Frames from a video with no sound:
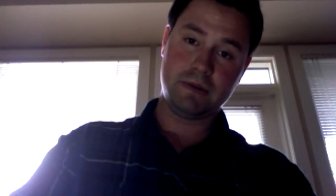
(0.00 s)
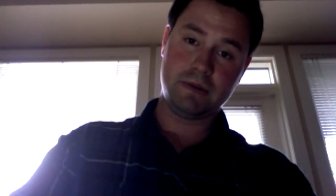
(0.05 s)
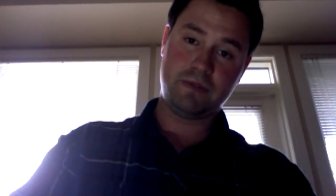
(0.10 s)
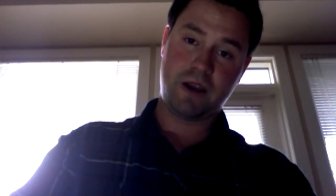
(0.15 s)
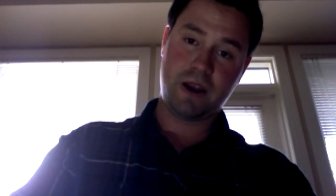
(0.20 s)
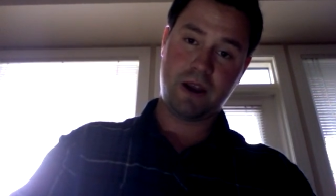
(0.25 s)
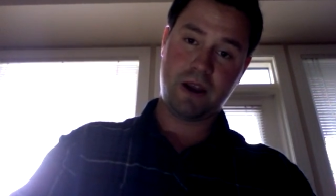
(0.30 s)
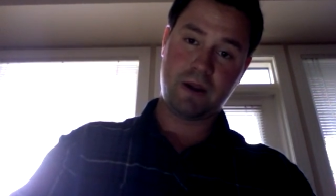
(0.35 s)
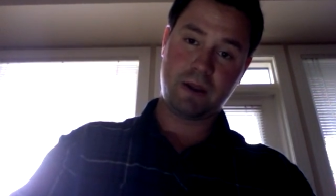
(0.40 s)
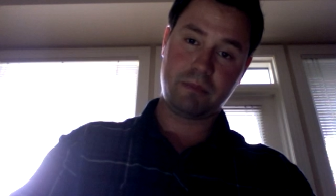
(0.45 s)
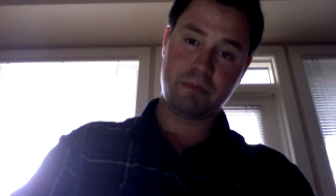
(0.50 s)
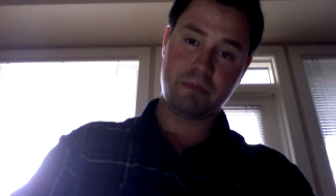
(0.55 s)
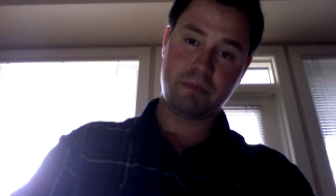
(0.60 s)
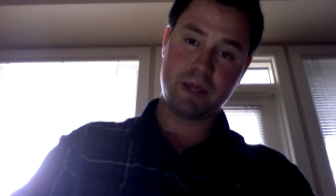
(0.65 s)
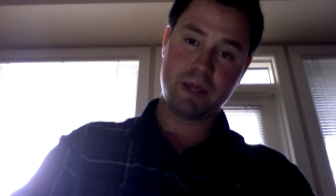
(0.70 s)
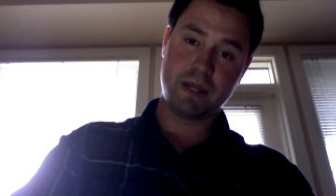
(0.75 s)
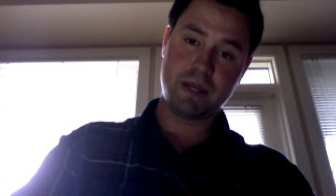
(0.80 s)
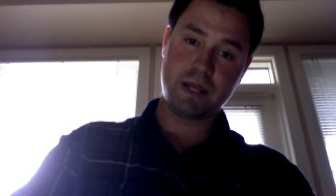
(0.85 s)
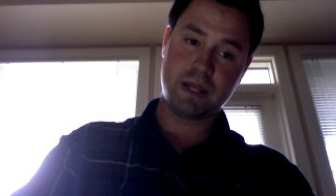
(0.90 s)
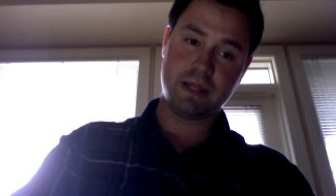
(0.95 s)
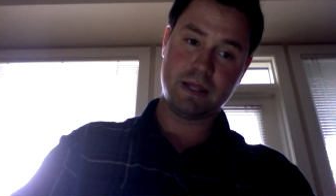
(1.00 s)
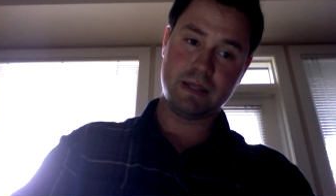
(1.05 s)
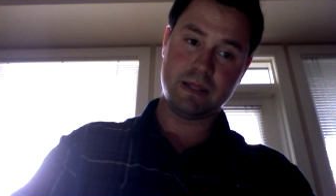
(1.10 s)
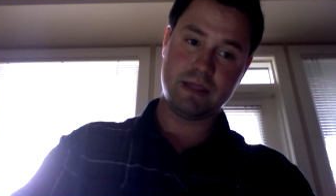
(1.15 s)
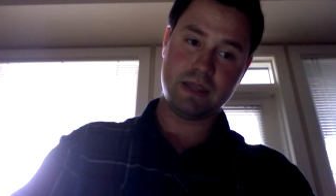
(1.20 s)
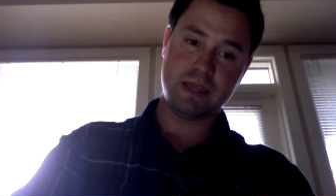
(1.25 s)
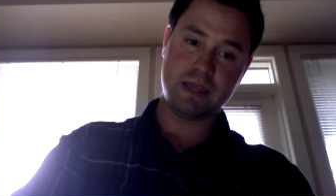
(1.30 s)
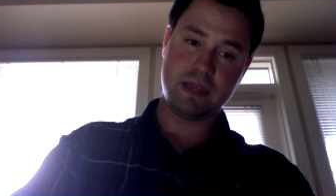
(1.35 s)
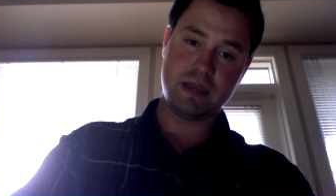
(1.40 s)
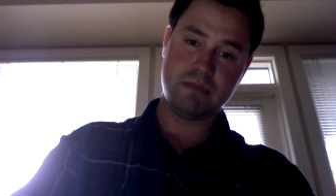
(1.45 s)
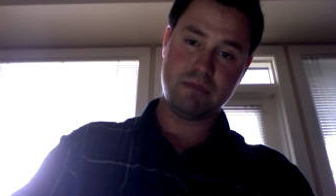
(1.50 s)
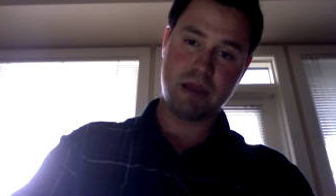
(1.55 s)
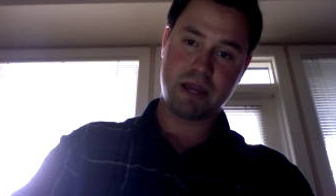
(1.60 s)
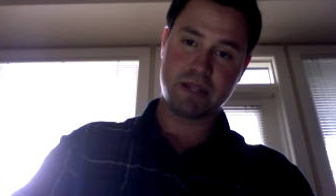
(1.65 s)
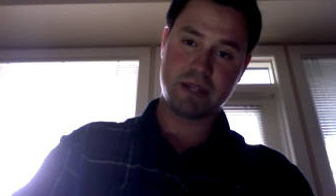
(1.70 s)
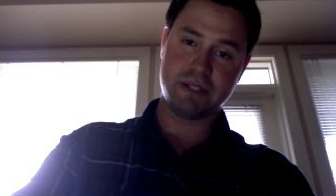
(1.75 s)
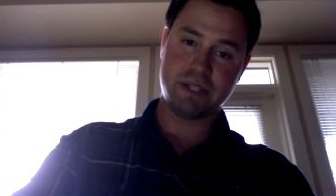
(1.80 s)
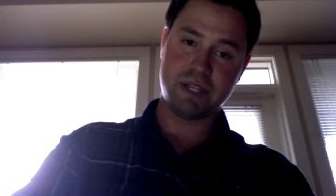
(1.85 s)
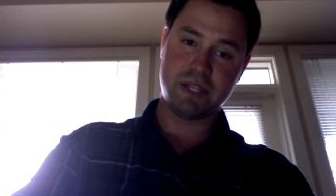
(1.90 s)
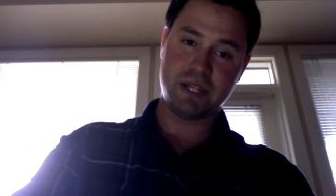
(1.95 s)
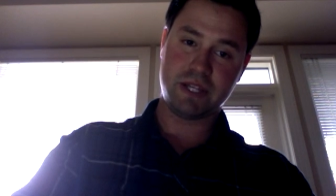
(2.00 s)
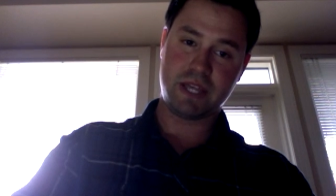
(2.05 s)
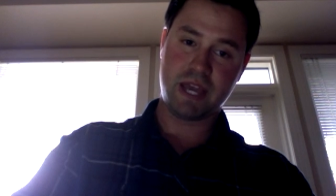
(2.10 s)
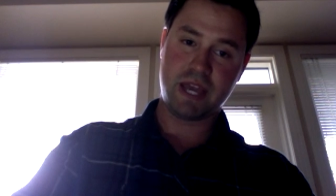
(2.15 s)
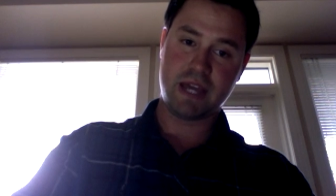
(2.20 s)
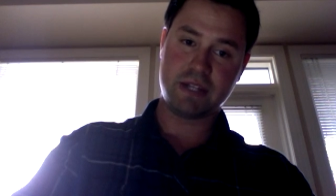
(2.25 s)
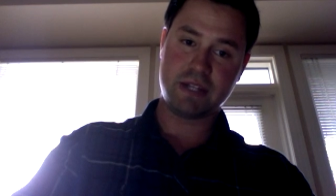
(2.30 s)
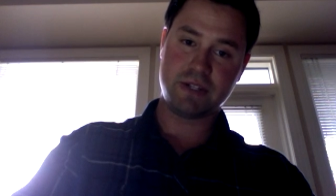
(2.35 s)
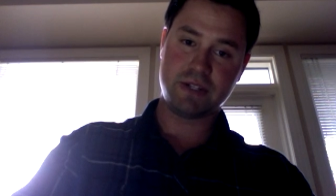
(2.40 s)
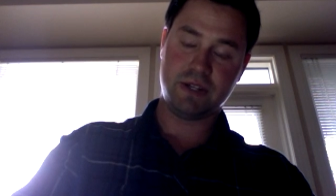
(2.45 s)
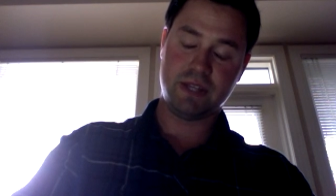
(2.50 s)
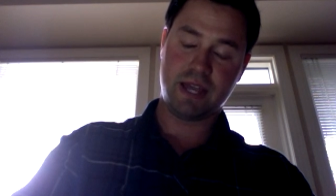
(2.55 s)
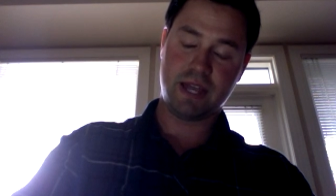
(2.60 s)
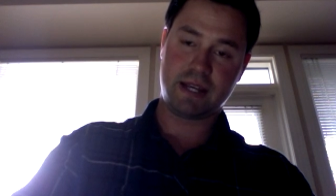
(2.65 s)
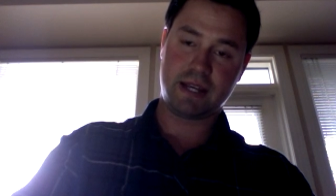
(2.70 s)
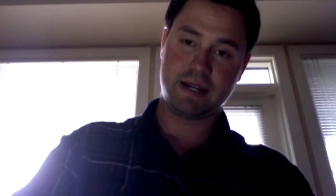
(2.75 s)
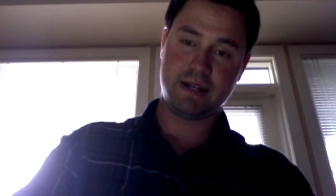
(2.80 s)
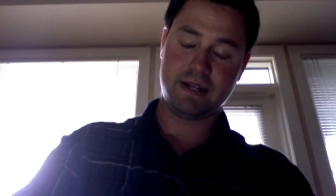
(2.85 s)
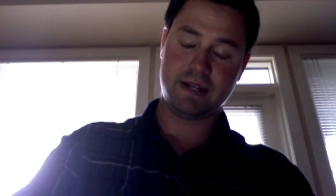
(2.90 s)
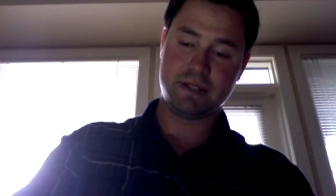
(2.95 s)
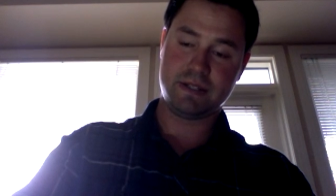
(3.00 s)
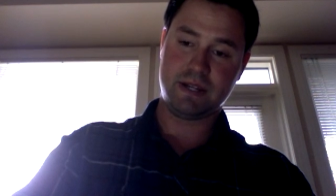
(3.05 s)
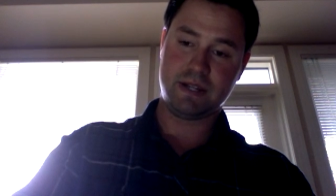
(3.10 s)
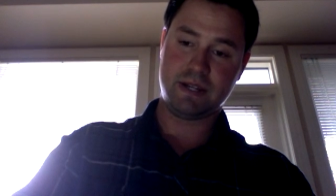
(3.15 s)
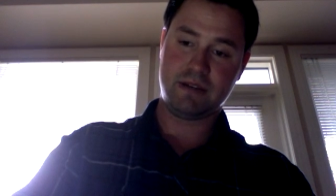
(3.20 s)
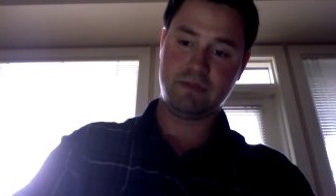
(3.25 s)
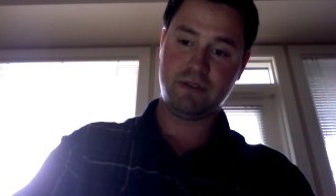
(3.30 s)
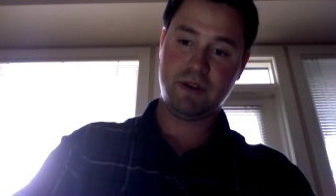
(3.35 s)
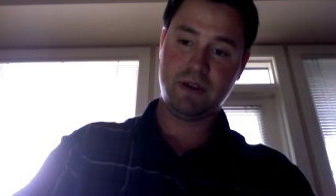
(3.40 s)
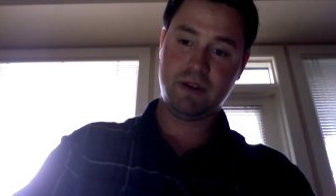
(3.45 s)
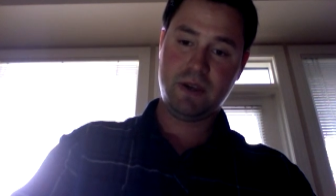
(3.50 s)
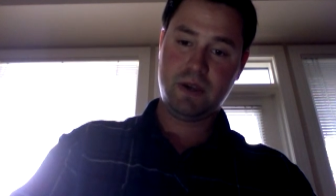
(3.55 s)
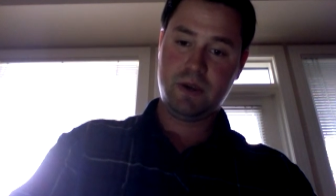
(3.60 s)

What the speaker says: firing pin and the magazine catch, all that kind of stuff.